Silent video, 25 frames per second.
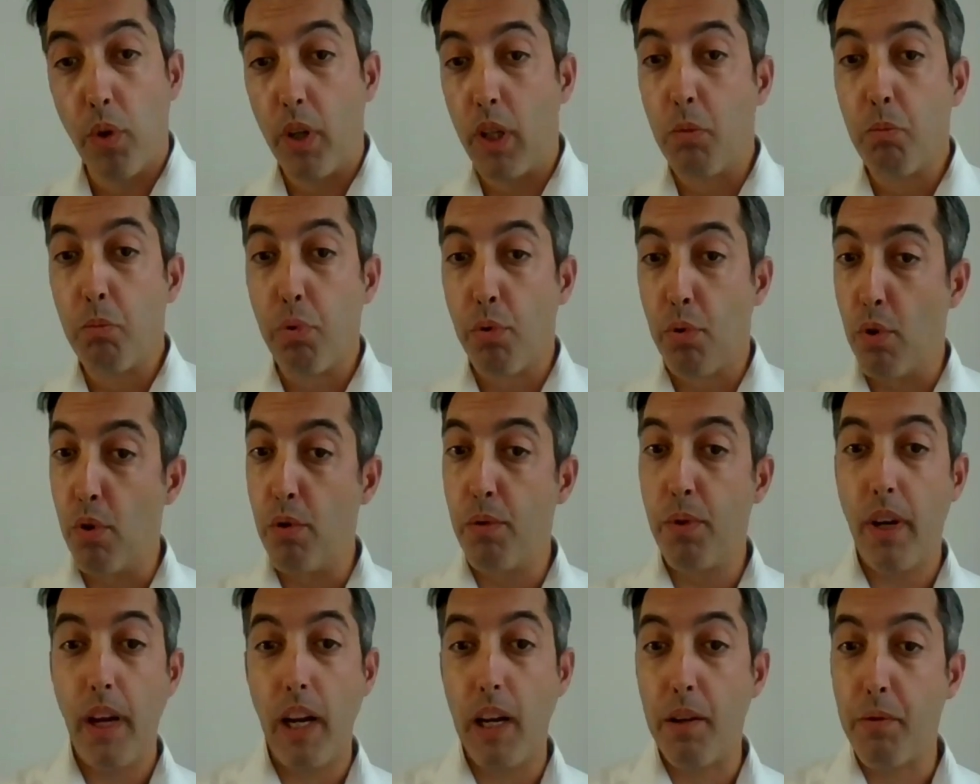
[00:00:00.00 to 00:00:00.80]
to
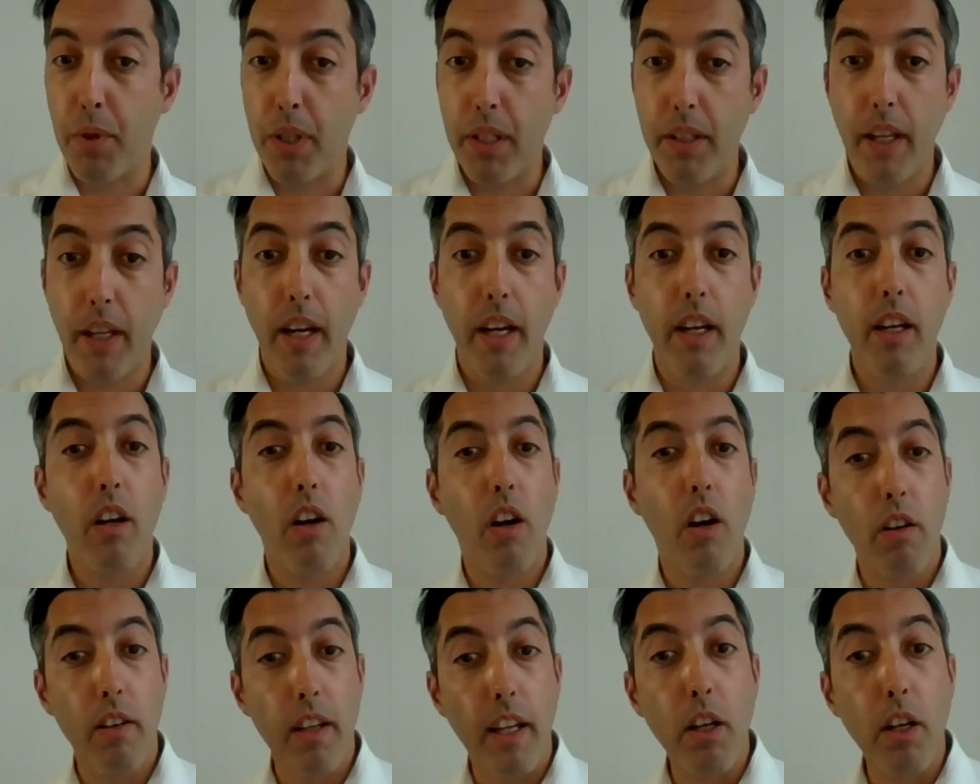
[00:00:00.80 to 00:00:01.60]
improve every
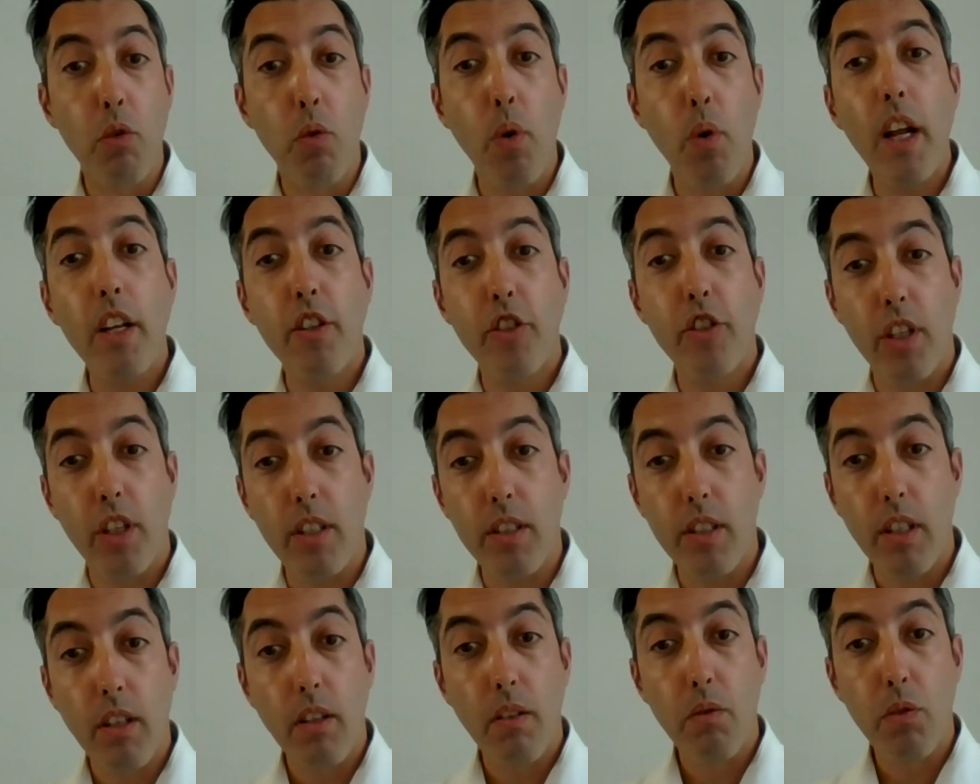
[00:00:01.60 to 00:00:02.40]
day our
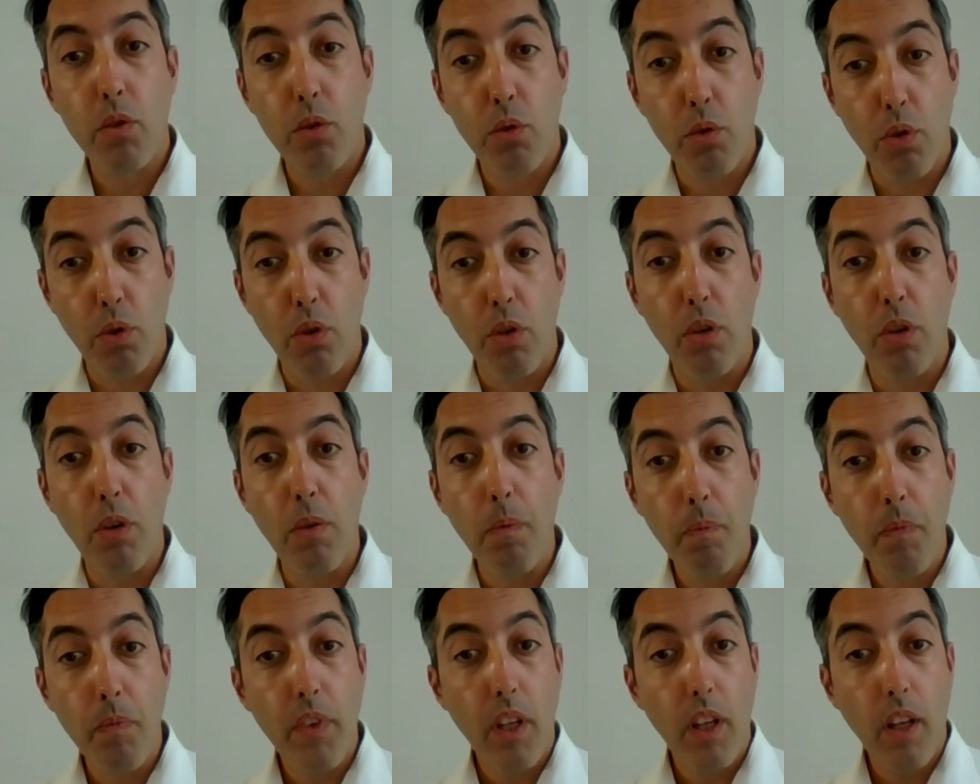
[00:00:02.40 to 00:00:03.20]
linkages
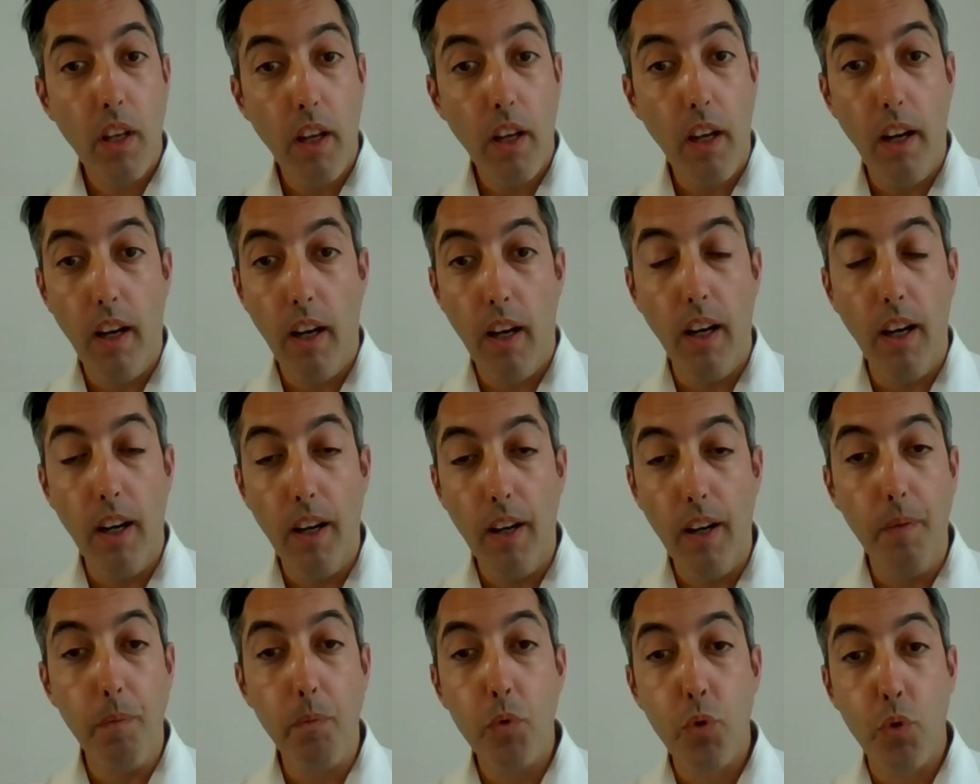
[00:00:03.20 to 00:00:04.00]
to
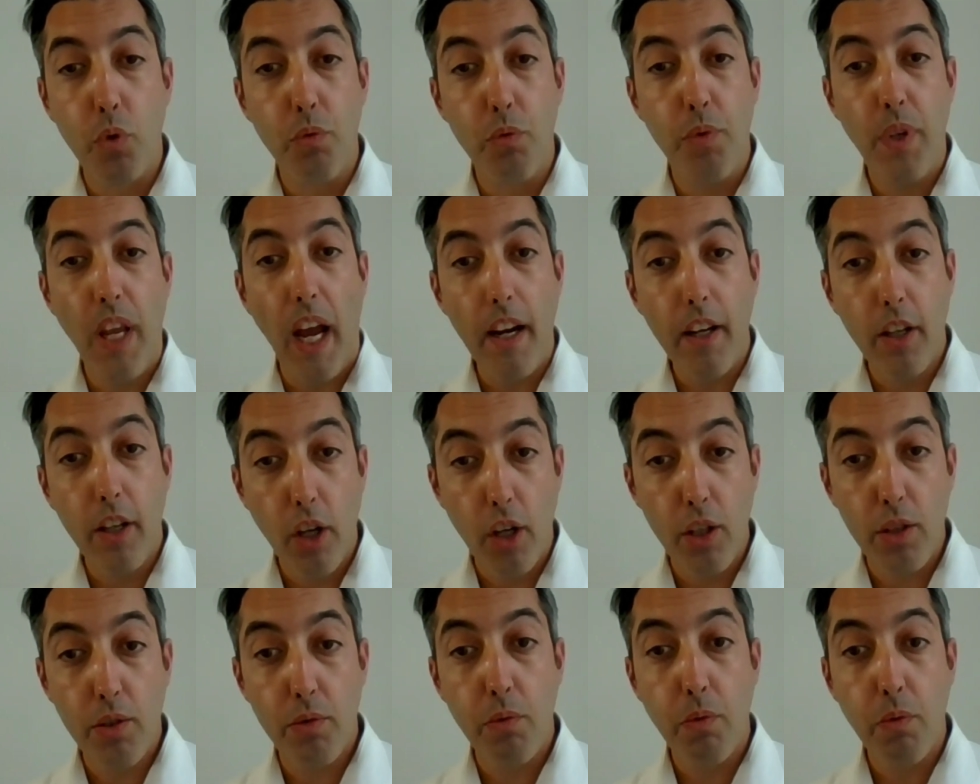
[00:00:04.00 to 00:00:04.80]

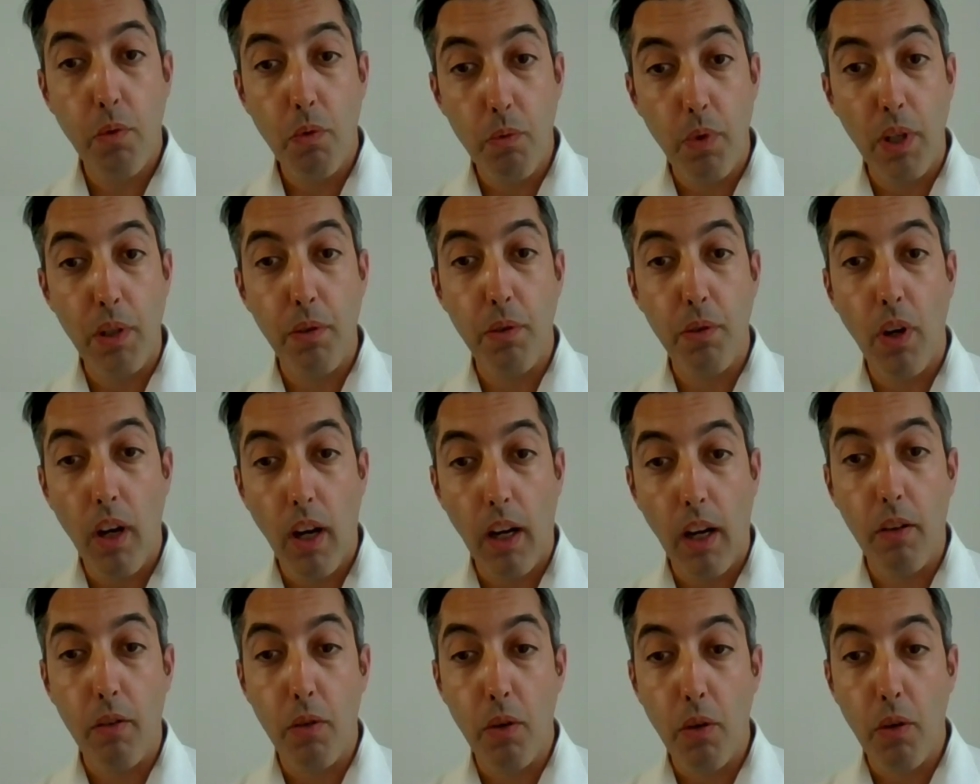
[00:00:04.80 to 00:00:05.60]
vehicles
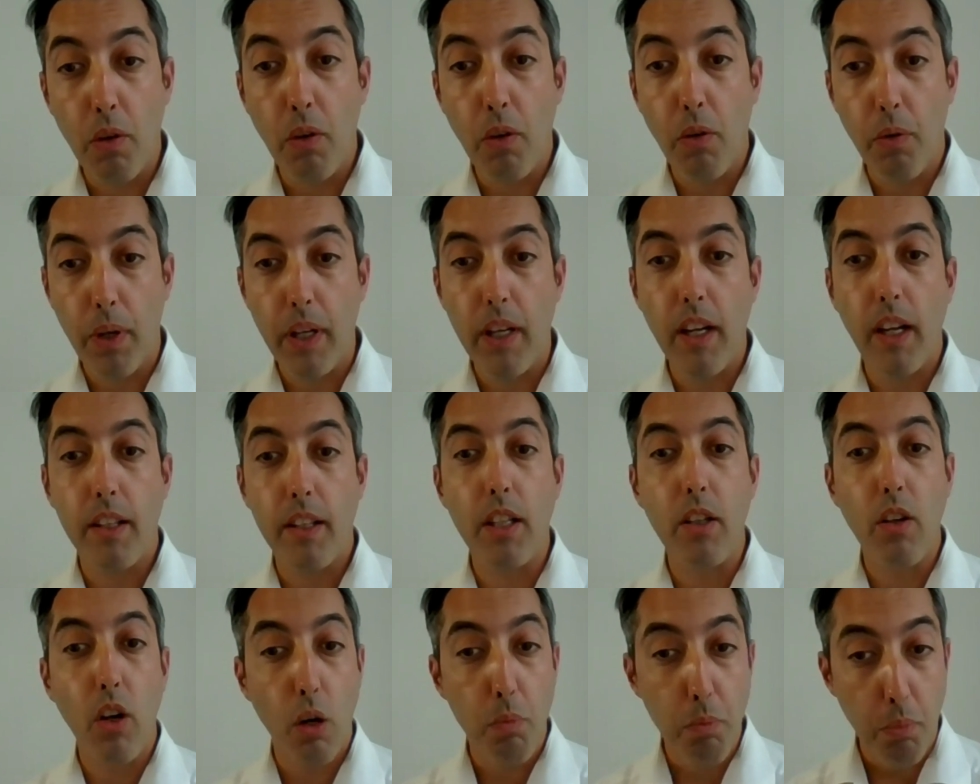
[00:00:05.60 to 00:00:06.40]

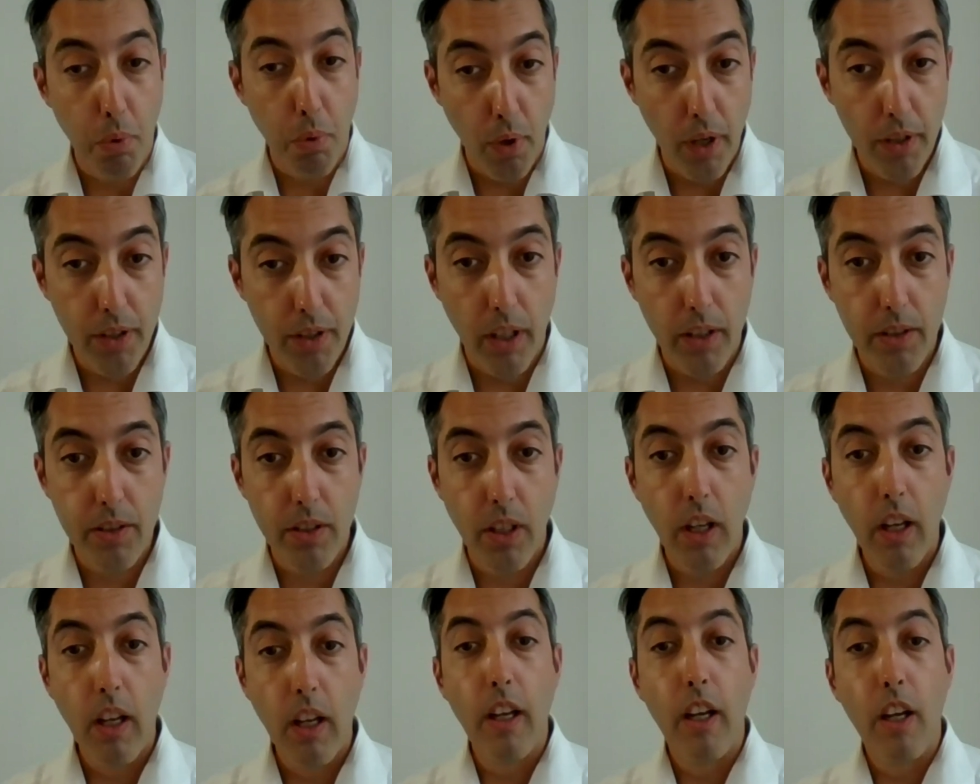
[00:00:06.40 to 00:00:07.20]
regarding our
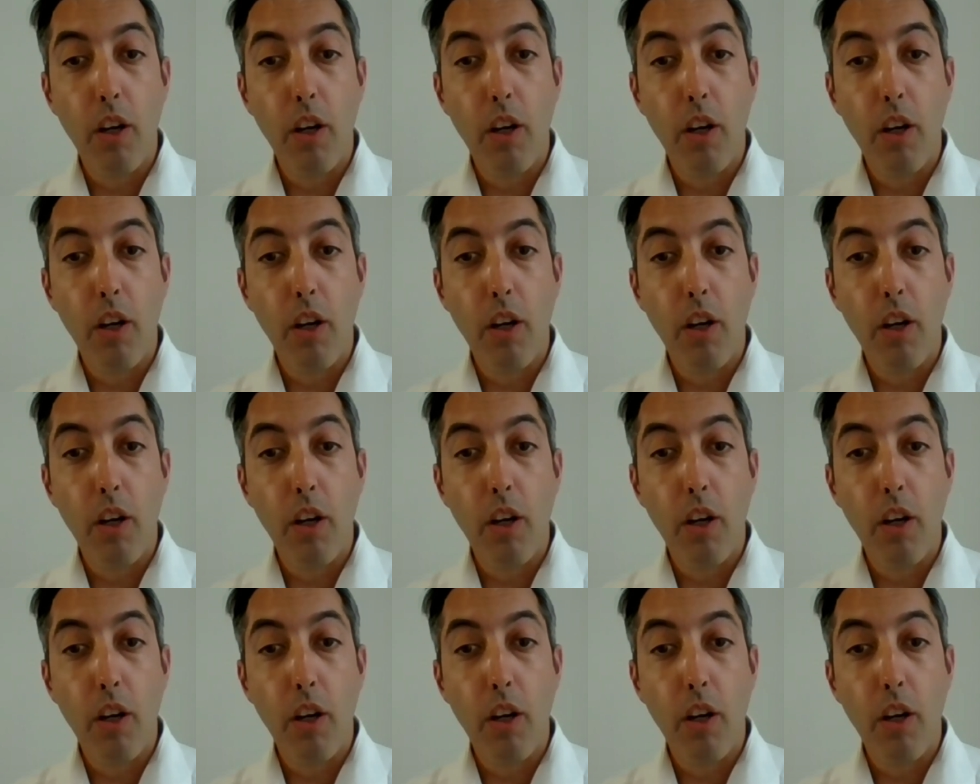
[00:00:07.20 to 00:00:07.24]
products.